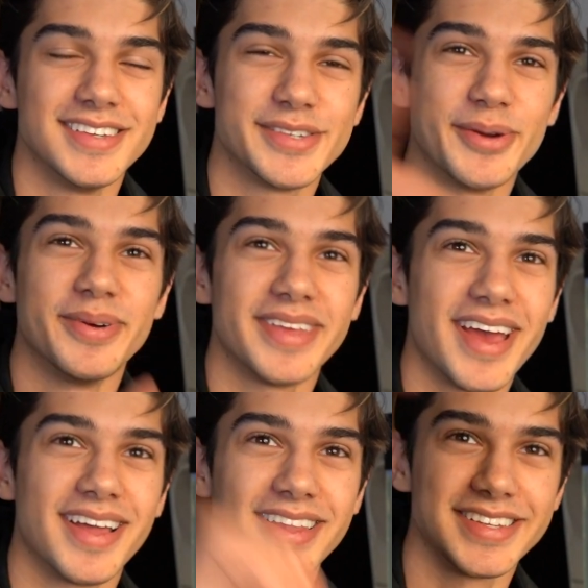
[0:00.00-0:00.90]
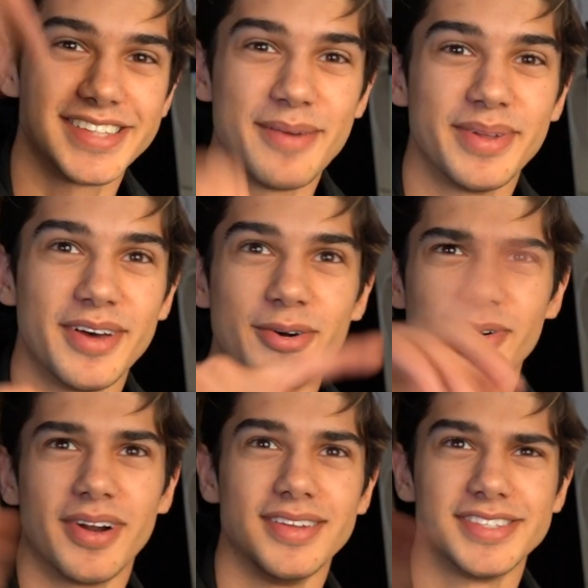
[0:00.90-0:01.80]
So yeah, links down below
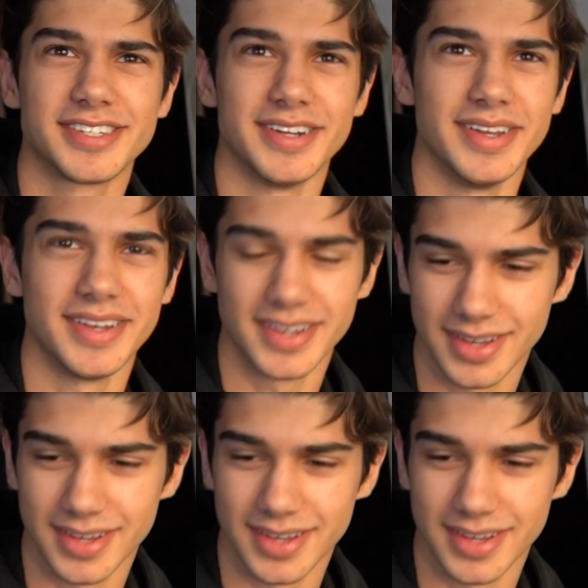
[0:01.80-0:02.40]
or on screen.